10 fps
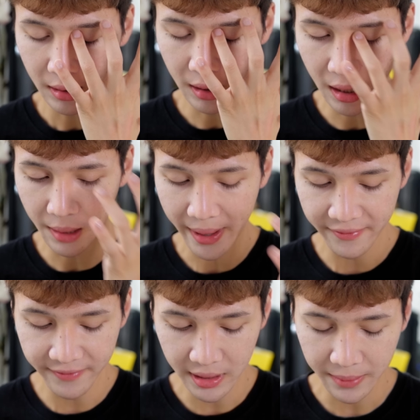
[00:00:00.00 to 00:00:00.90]
um, I
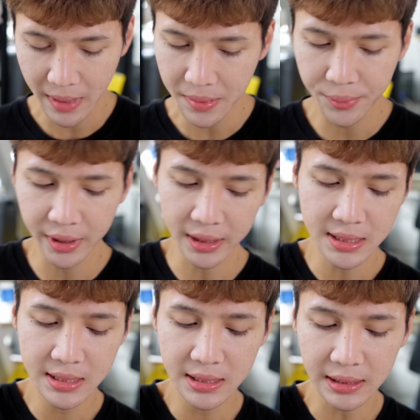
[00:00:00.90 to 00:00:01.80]
feel like maybe putting a
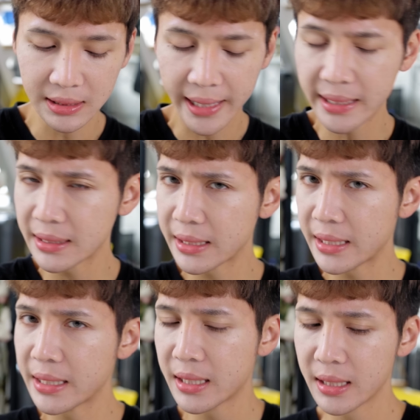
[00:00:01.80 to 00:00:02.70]

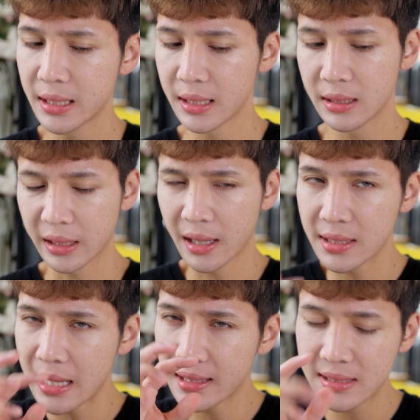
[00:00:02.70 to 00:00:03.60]
slightly, like,
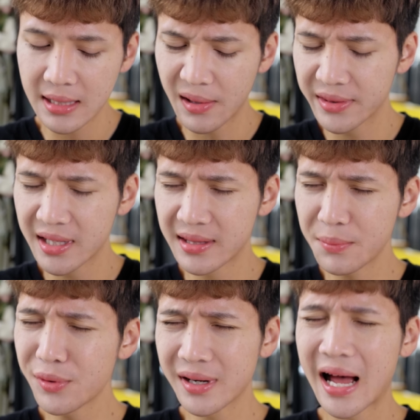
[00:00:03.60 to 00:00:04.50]
a, a, uh, the
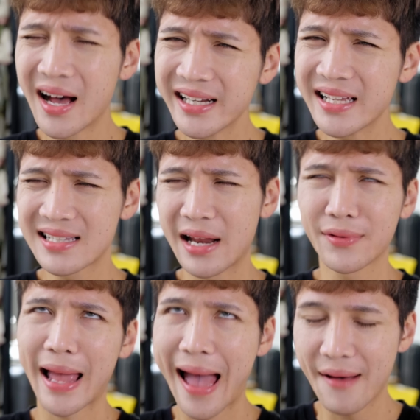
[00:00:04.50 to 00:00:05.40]
number, honey is kind of
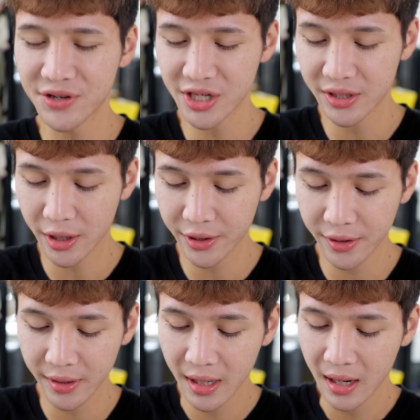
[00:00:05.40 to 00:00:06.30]
like a half a shade
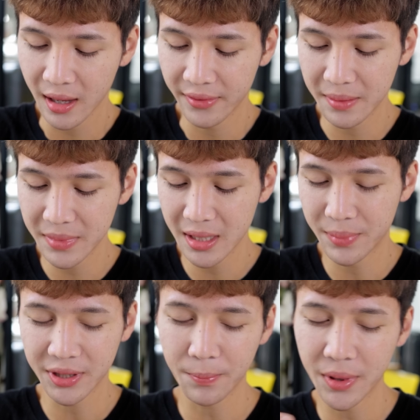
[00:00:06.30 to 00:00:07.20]
darker than me,
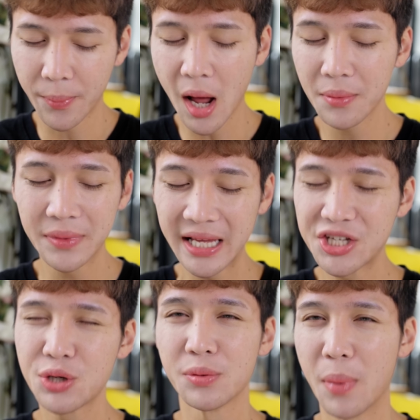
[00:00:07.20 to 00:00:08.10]
but the, the problem, the
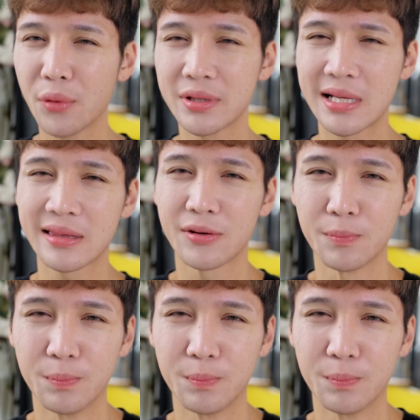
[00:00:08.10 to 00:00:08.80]
issue with both is that they're